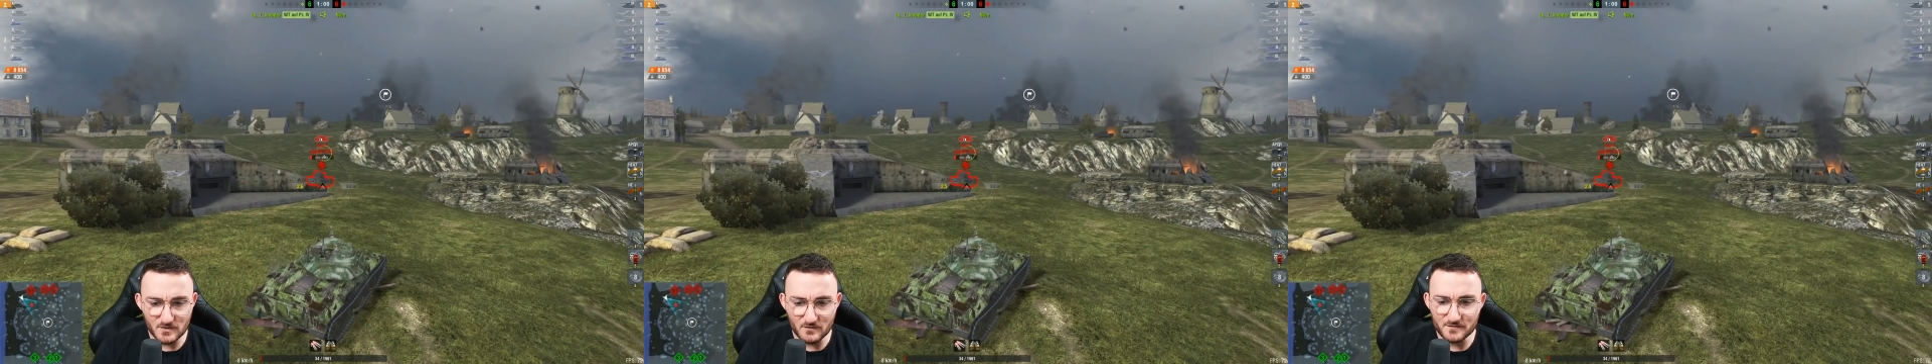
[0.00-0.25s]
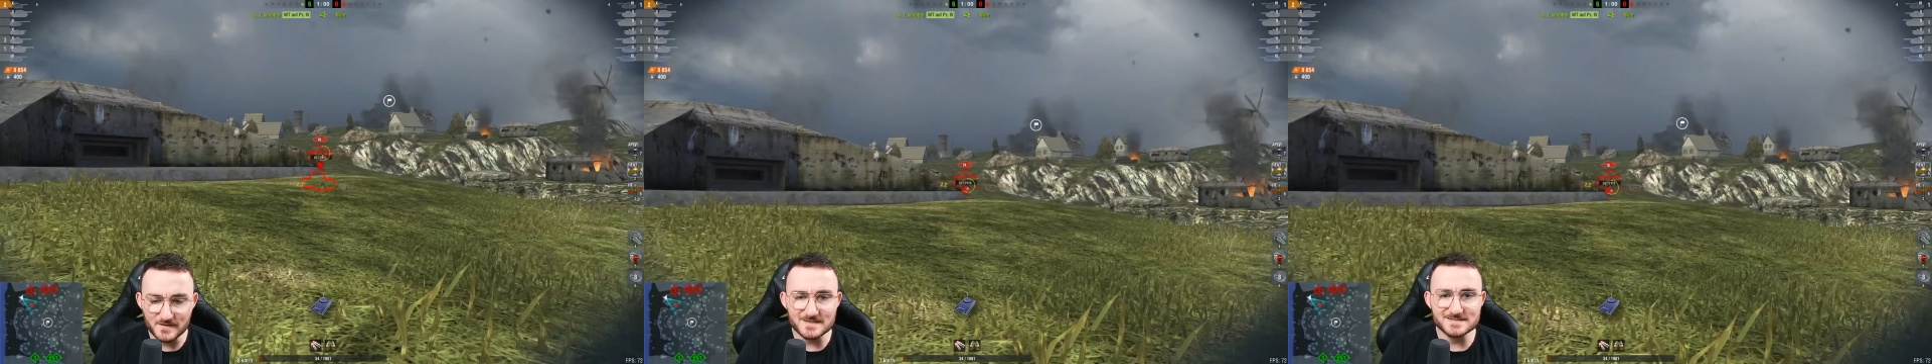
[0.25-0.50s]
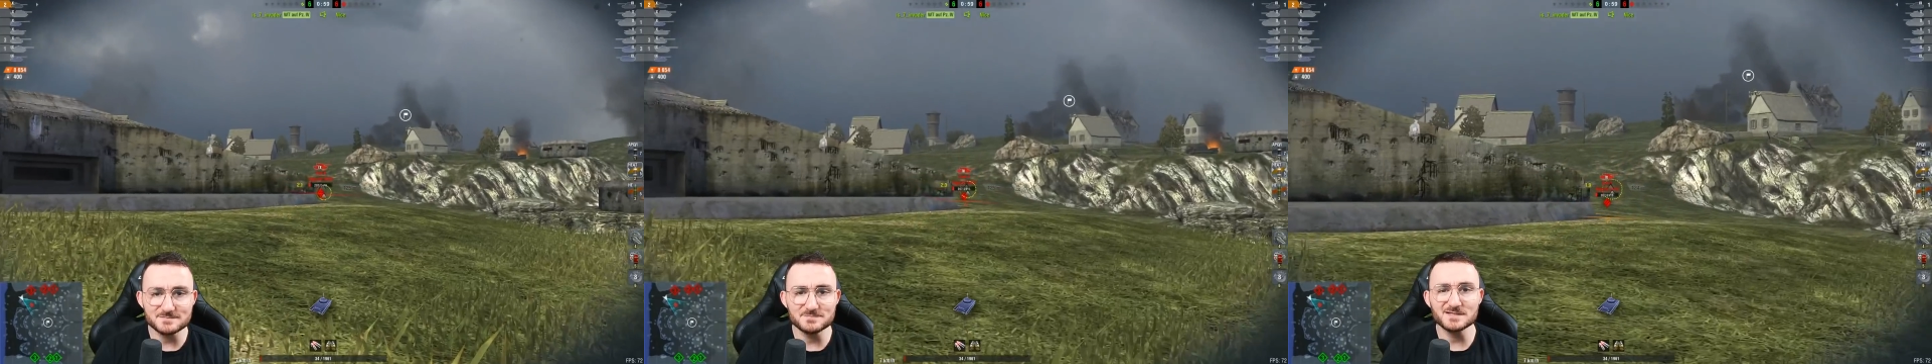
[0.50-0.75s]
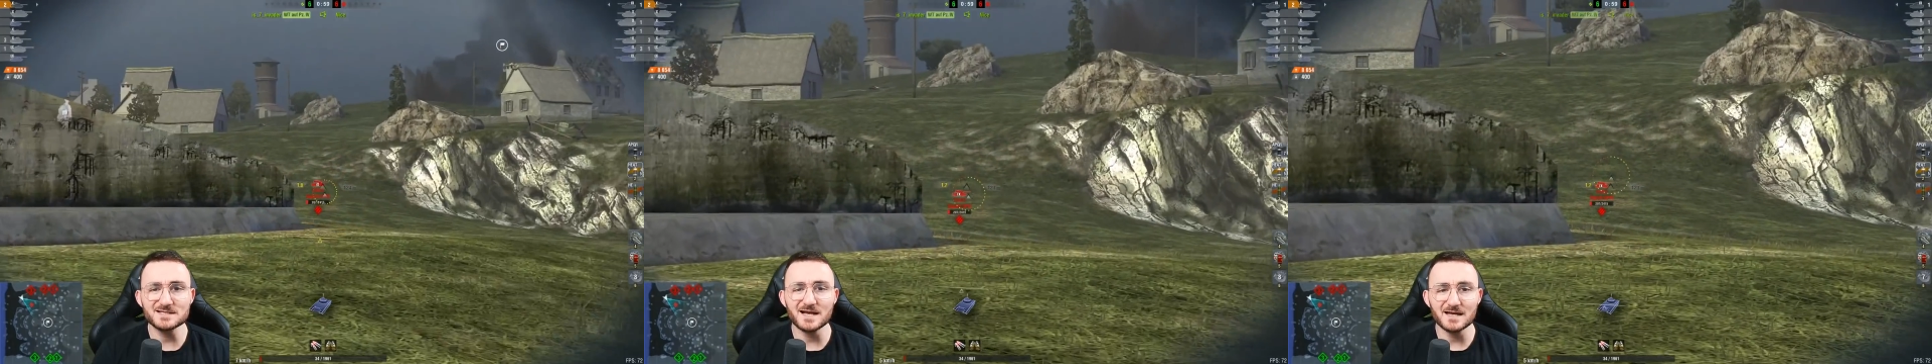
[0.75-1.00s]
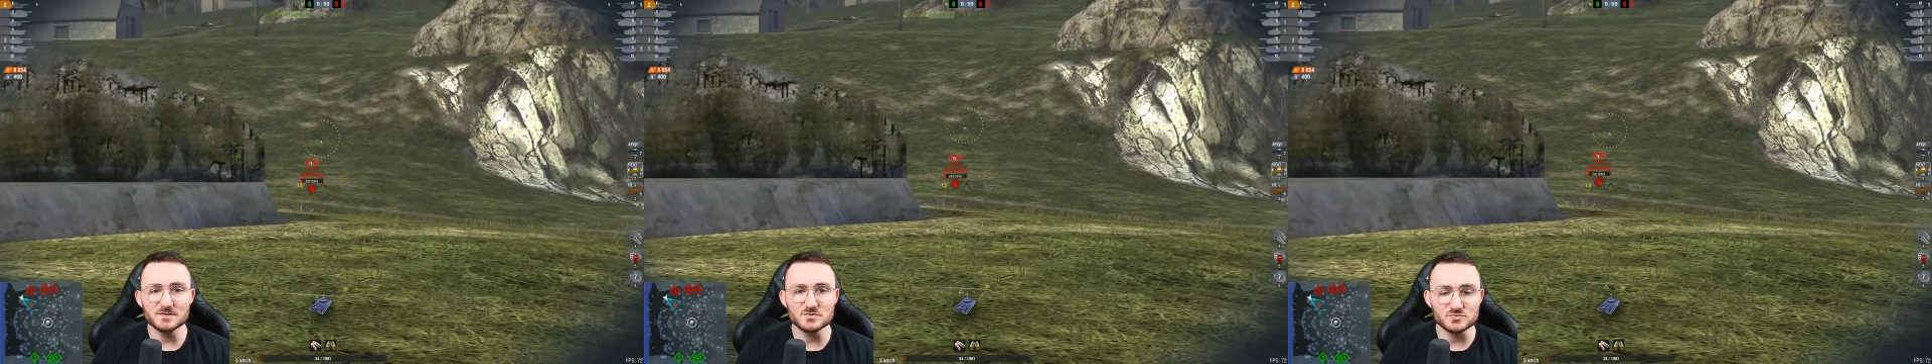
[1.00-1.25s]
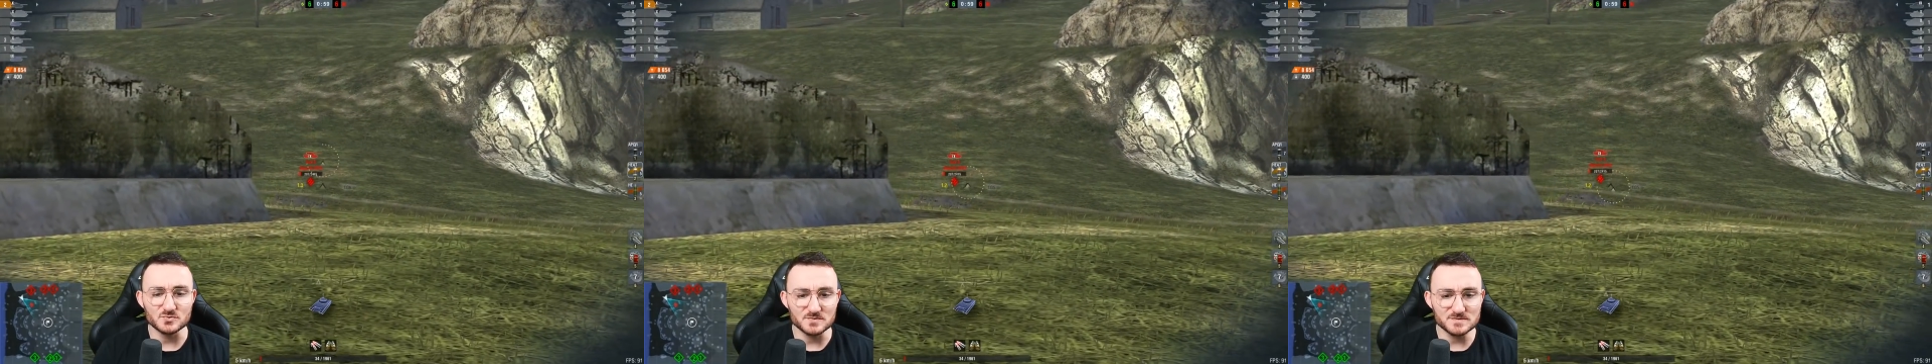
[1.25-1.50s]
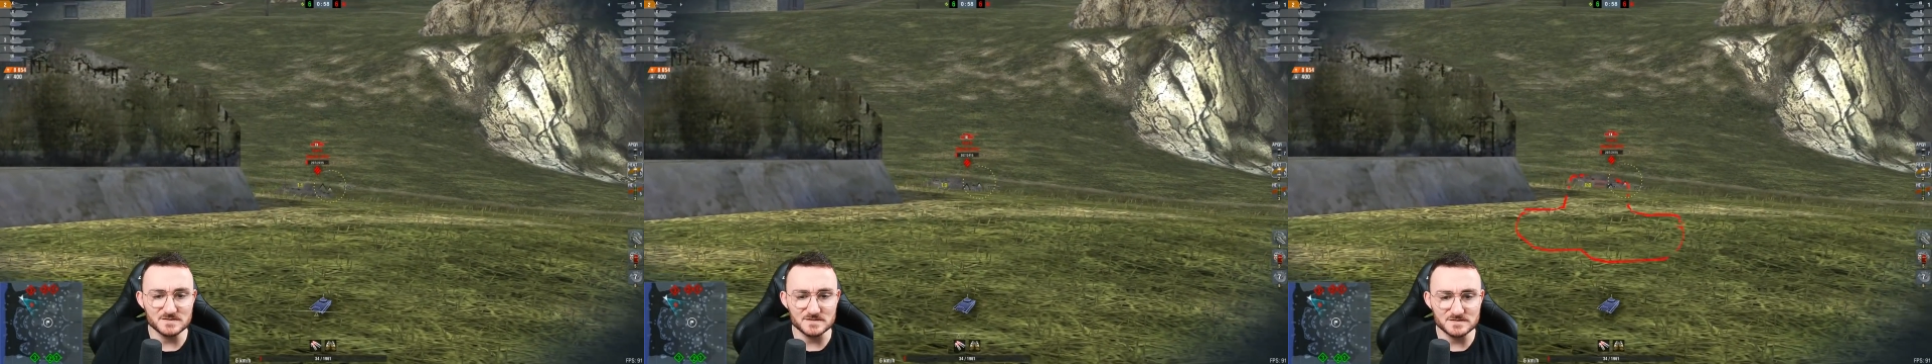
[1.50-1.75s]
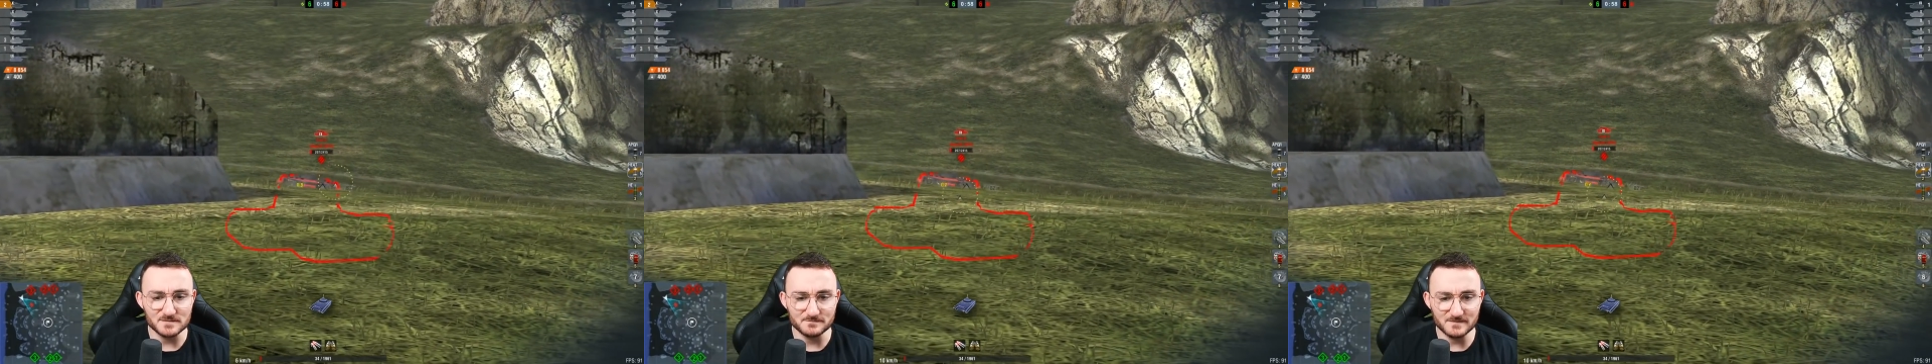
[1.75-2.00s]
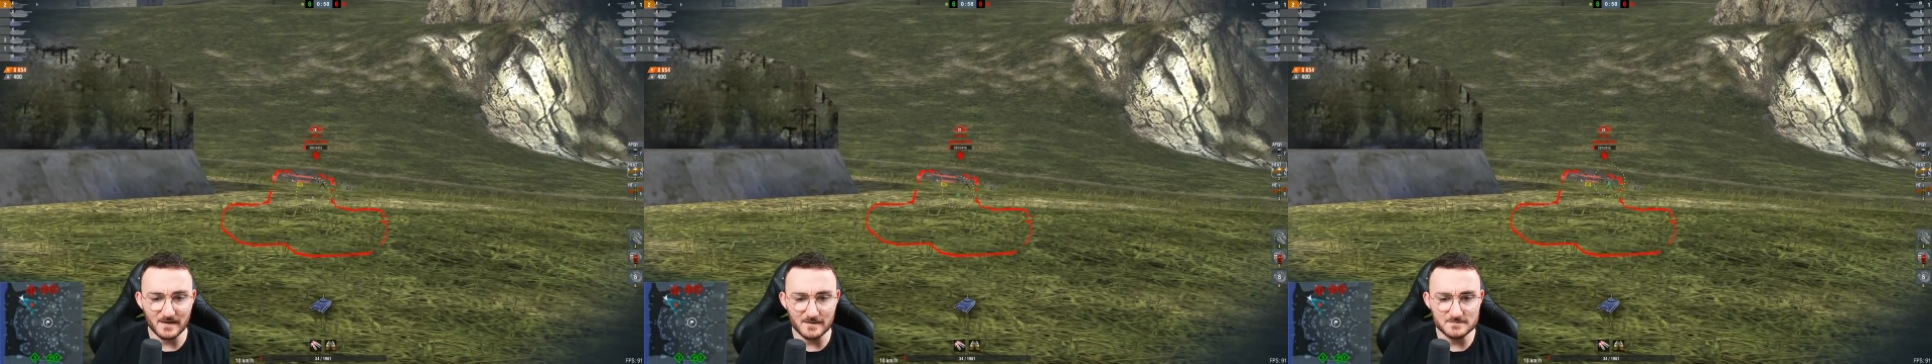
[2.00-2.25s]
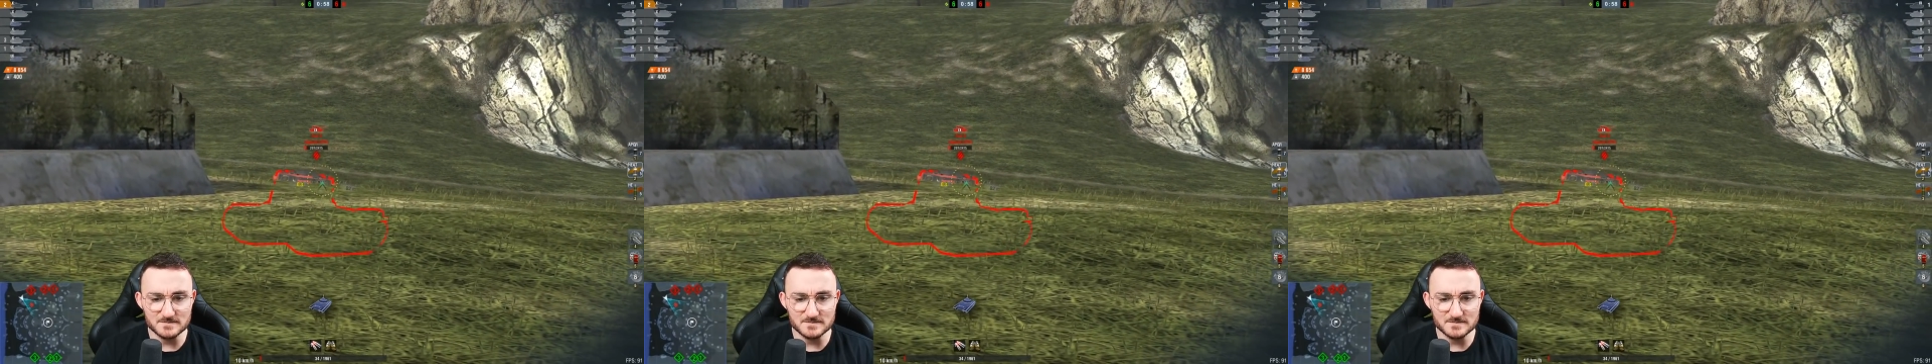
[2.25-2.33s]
of the STP controls sometimes,